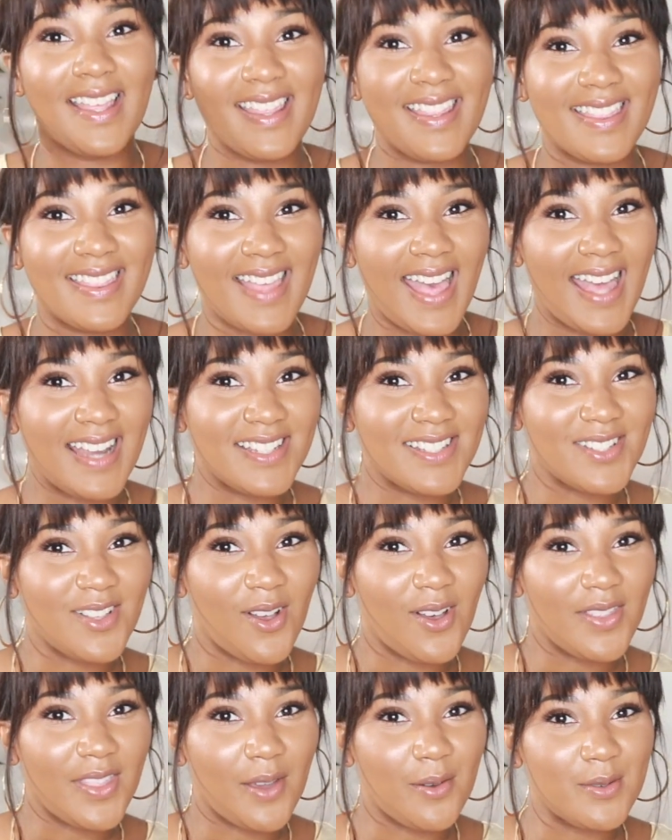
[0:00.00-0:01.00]
That is
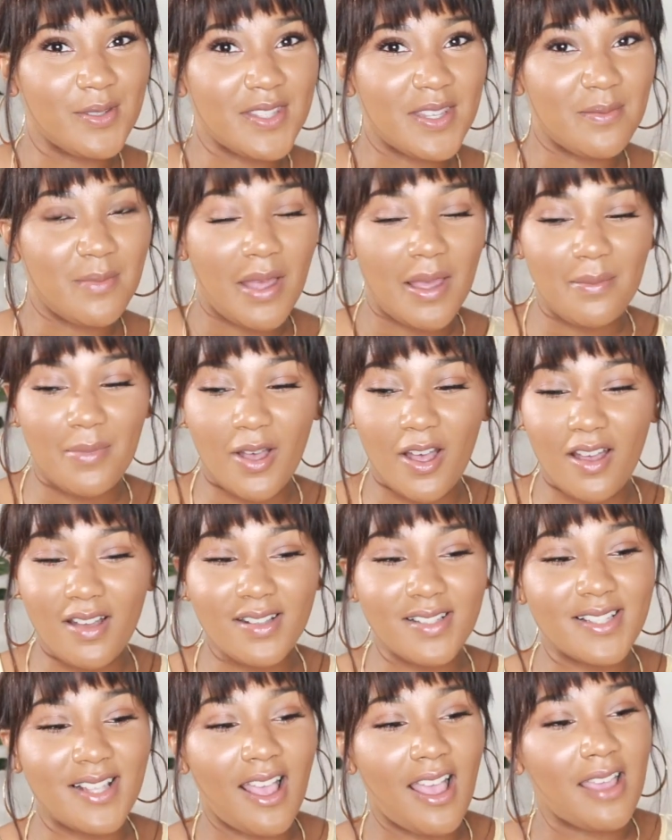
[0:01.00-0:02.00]
all that was in my
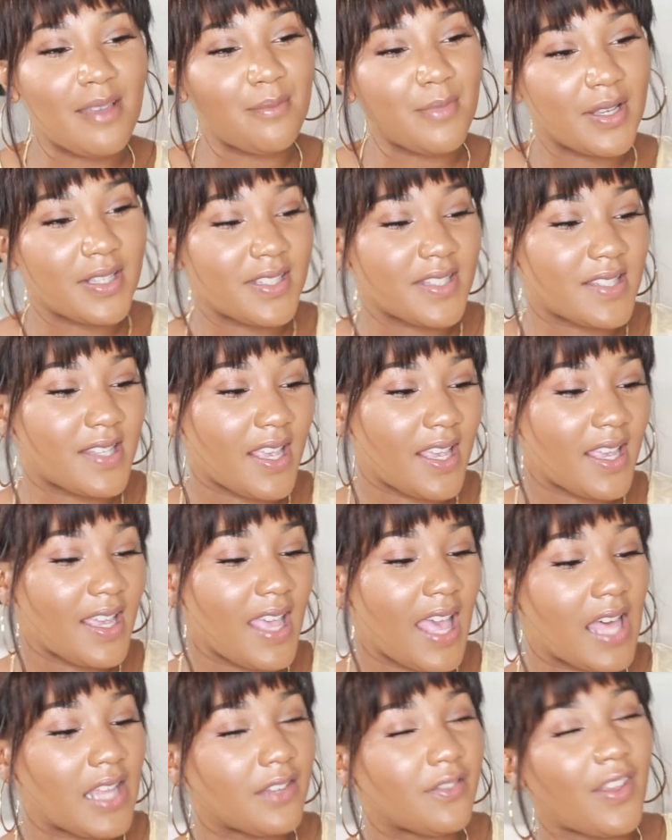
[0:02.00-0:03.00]
box. I must
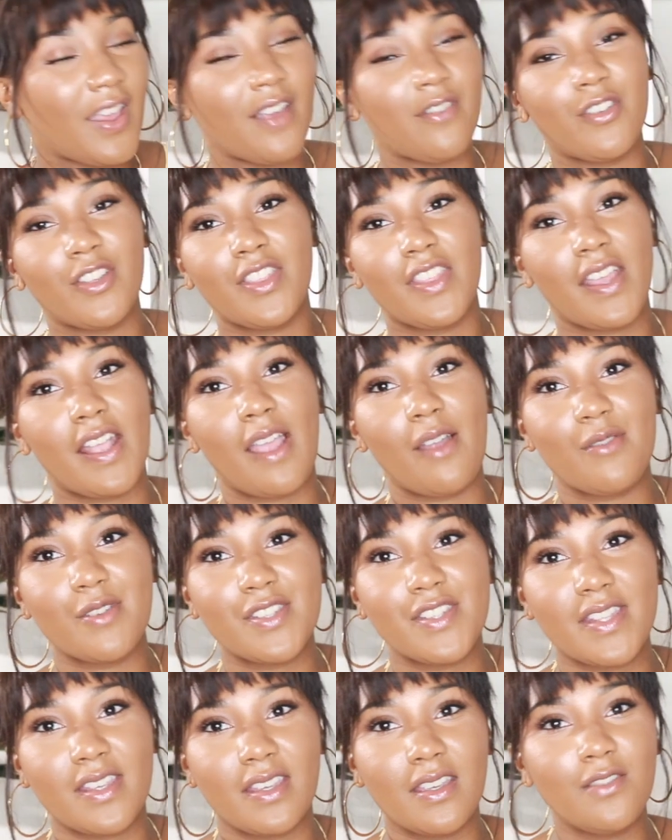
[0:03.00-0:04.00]
say, out of everything I
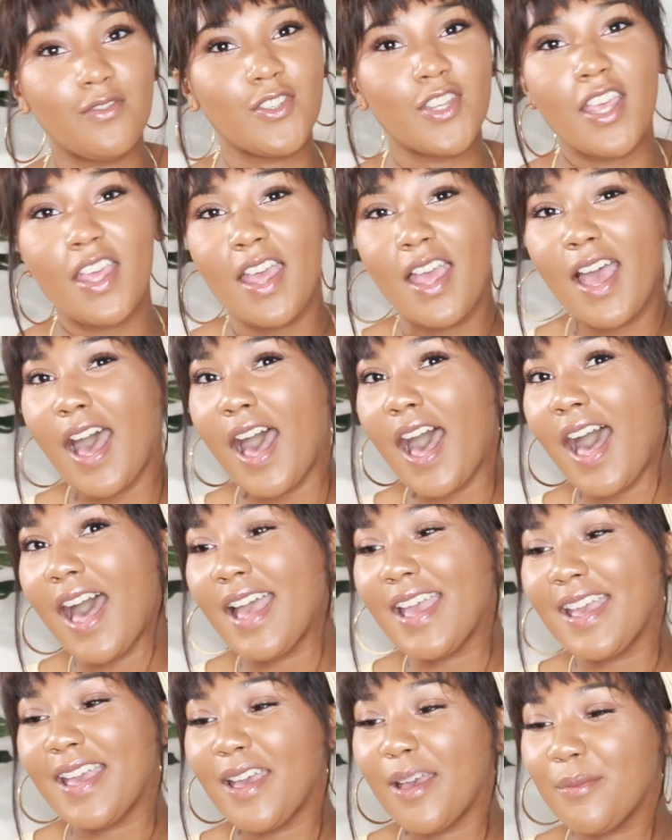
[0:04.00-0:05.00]
received,
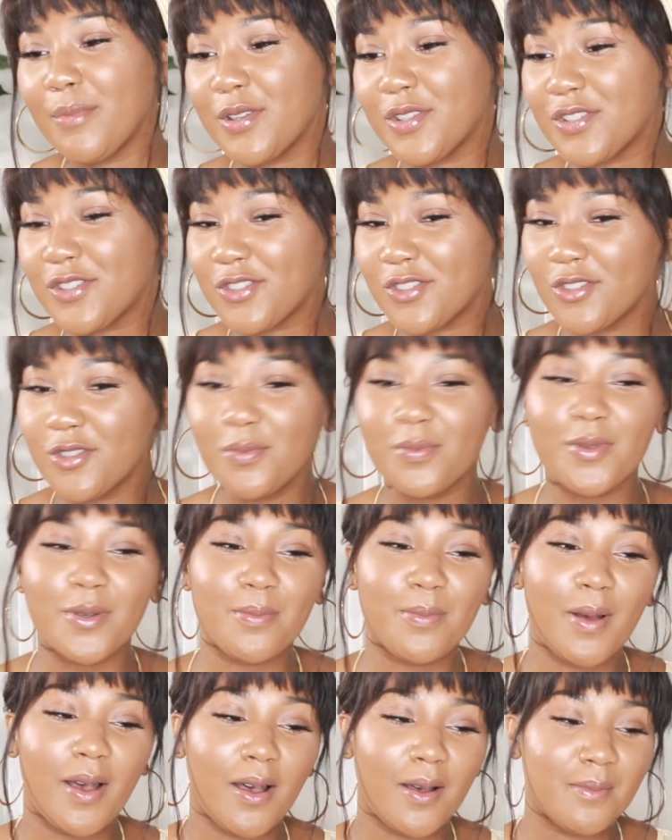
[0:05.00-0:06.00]
I am super
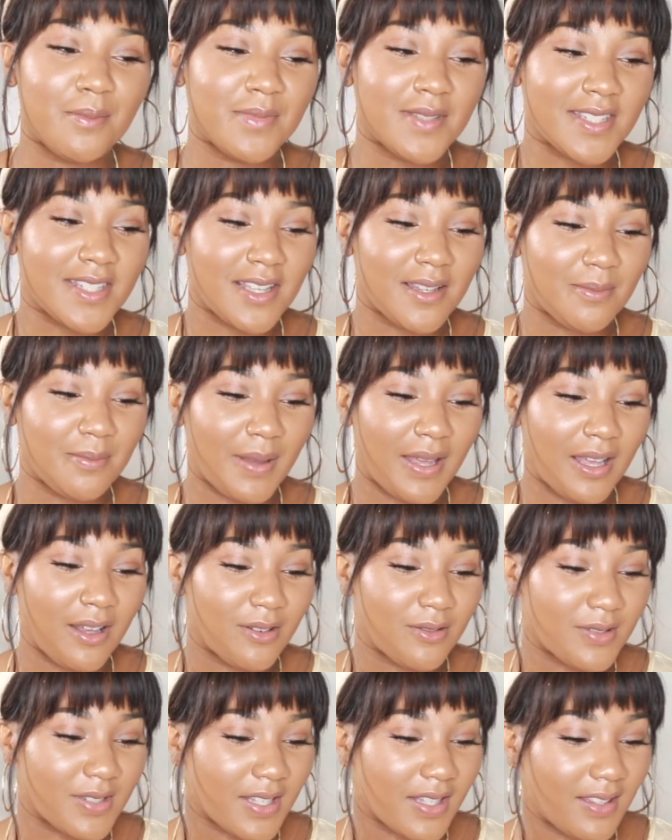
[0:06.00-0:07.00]
pumped
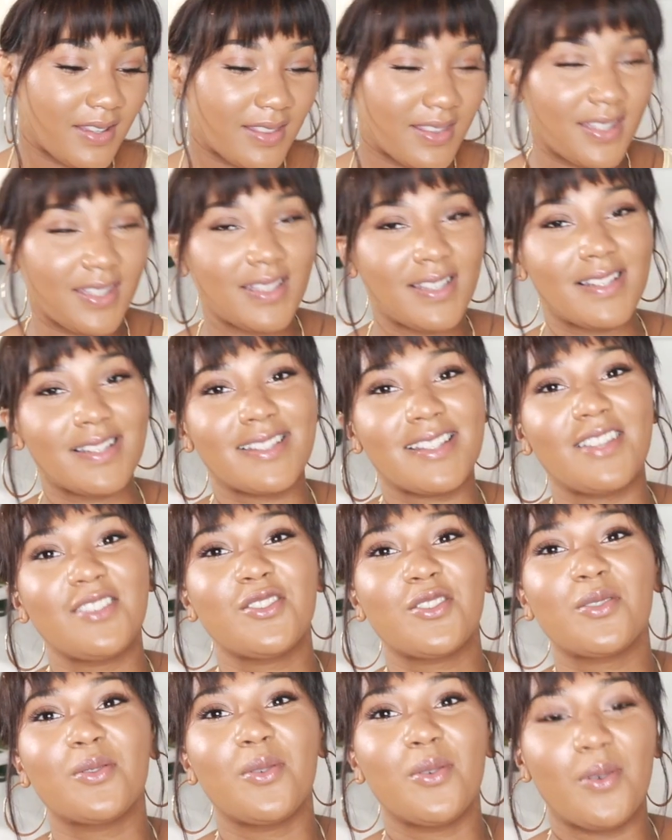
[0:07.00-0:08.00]
about the
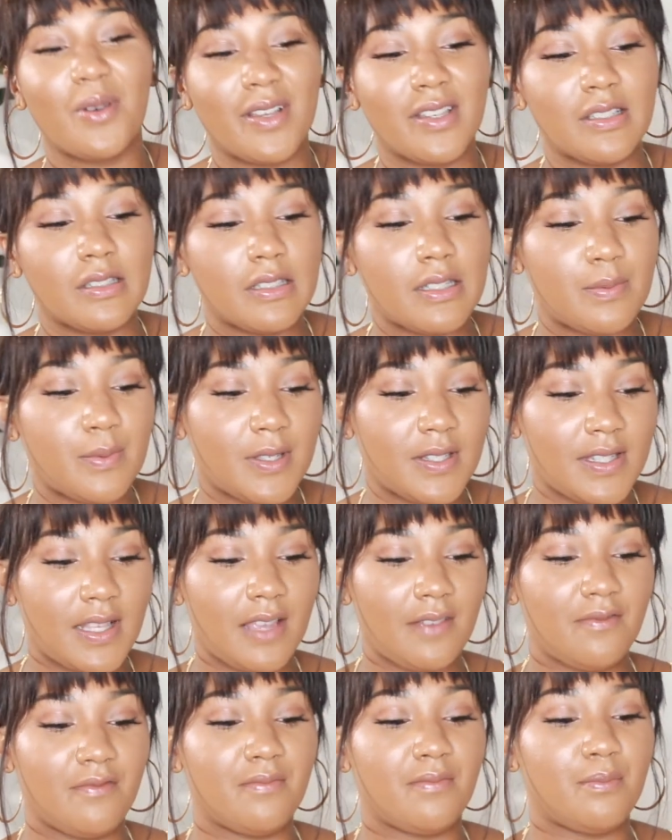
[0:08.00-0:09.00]
essential oils because
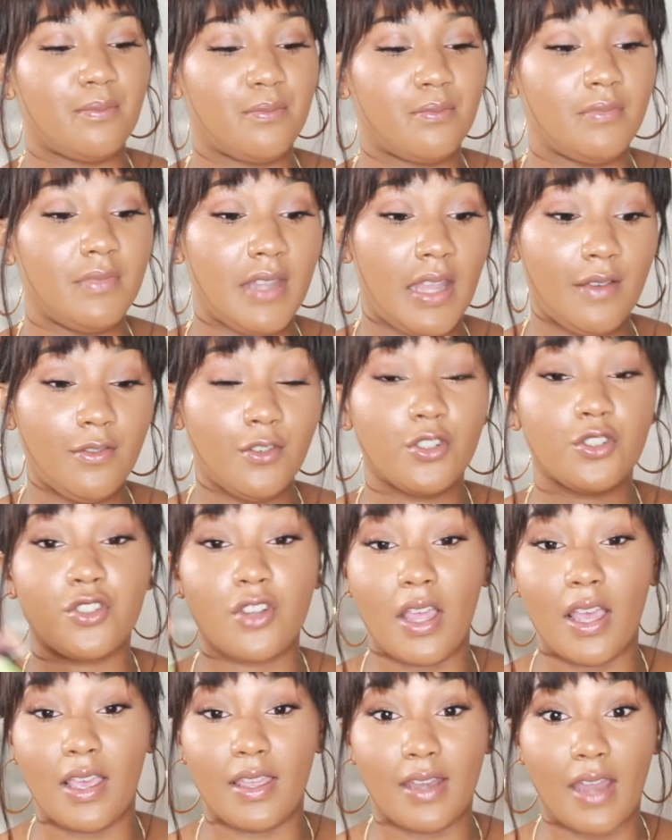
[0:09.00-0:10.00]
I've never
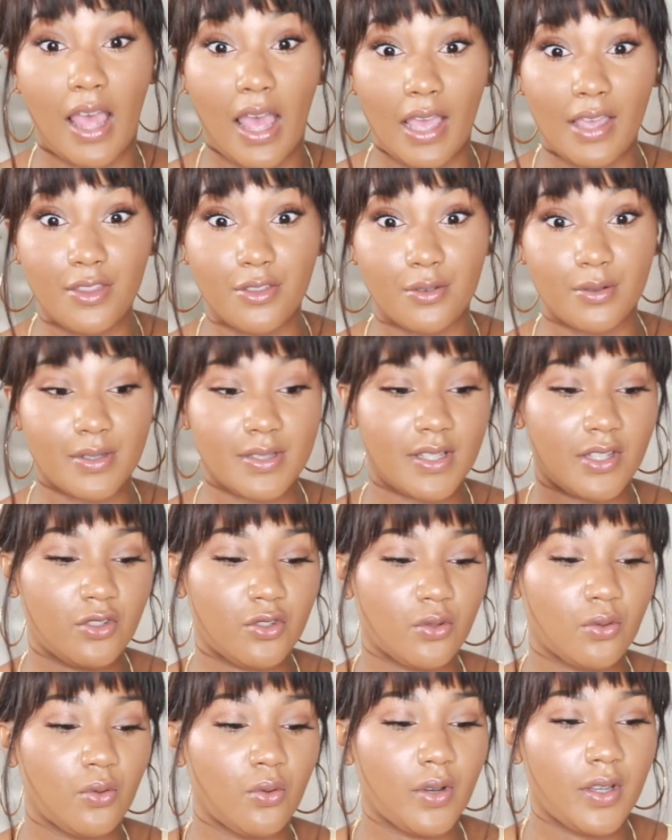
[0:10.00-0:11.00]
tried either
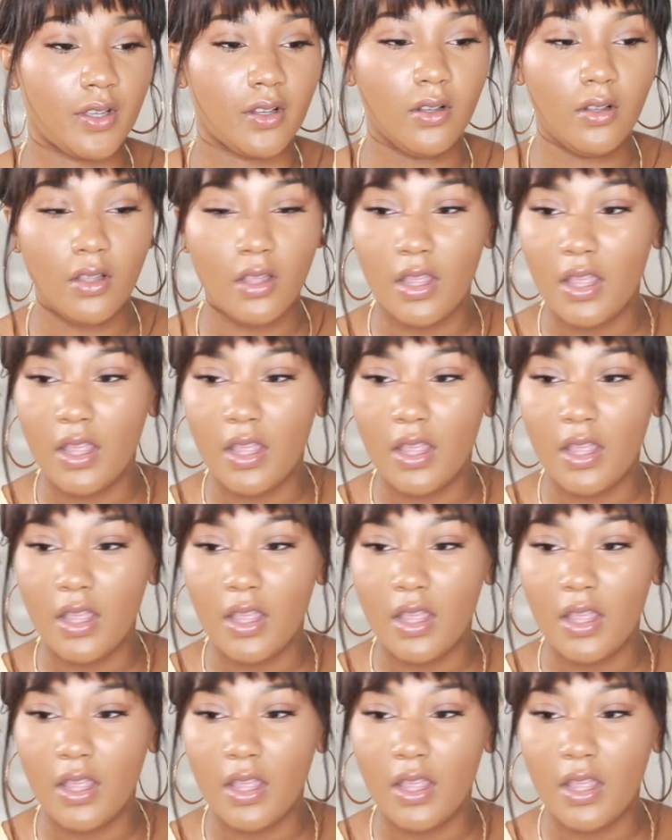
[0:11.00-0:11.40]
essential oil.